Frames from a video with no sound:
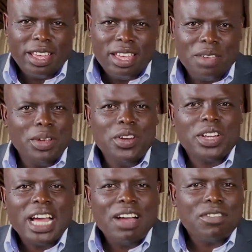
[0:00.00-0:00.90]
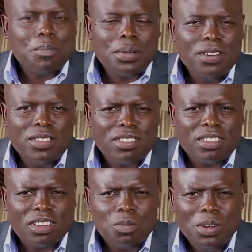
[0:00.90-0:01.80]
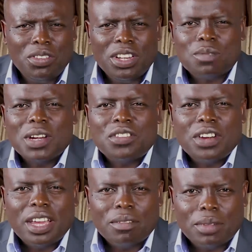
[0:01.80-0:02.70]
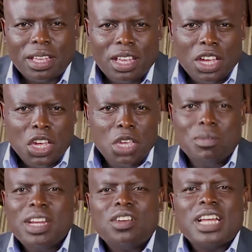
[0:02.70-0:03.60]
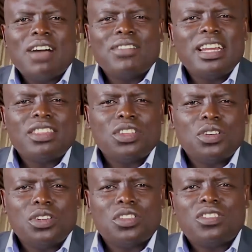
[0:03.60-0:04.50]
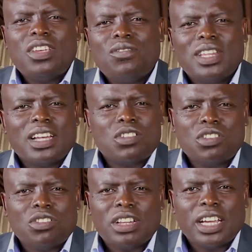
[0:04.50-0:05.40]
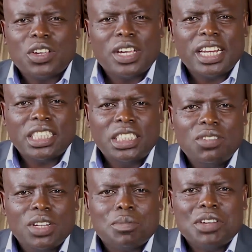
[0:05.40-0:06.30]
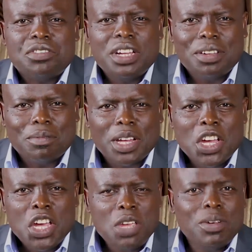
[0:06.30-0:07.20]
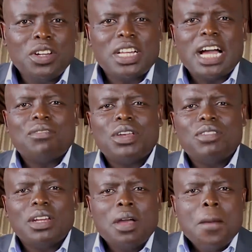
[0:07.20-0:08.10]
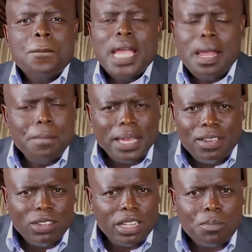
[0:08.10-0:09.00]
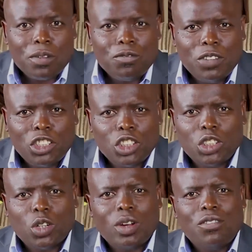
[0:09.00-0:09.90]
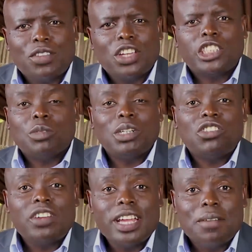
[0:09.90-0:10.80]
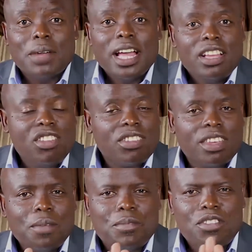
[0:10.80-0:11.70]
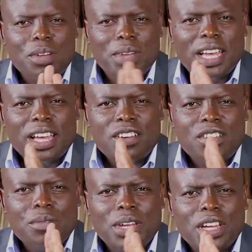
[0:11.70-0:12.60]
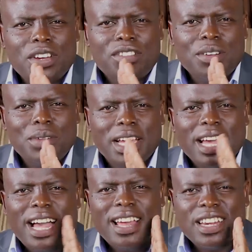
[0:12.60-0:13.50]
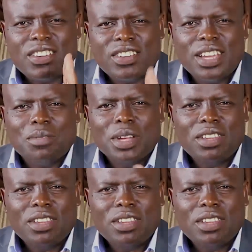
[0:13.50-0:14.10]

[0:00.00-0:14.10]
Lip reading: You may not have the previous experience, but dream. You may not have anything on your CV that shows like you can achieve it, but dream. You may not have maybe even the professional qualification, but dream. Just keep dreaming, dreaming, dreaming, and dream.